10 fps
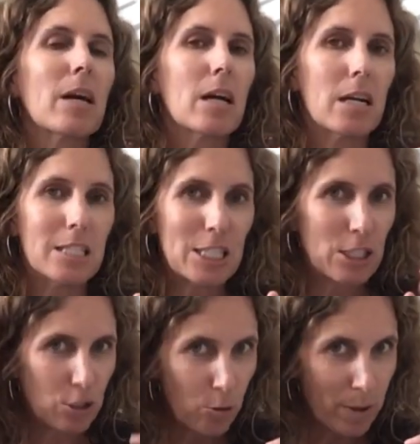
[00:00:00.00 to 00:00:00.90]

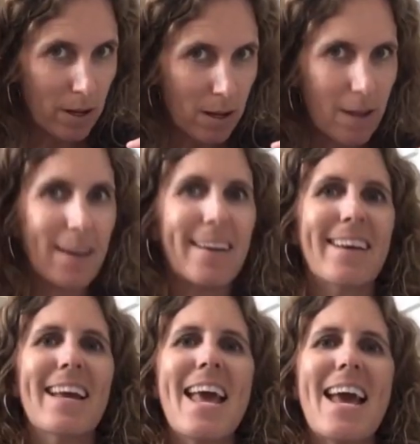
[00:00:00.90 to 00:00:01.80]
consuming,
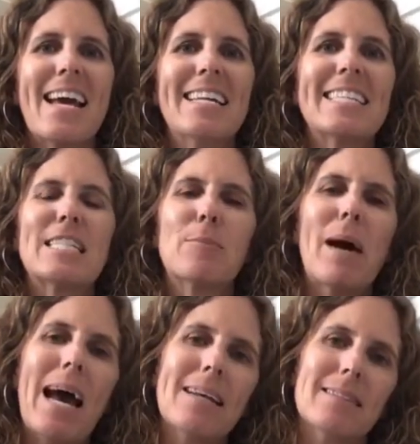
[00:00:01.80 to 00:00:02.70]
and it's
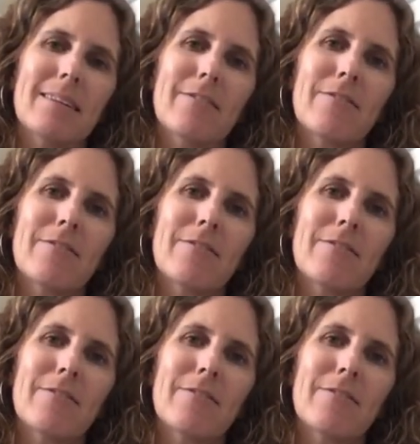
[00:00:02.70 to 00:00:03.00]
passive.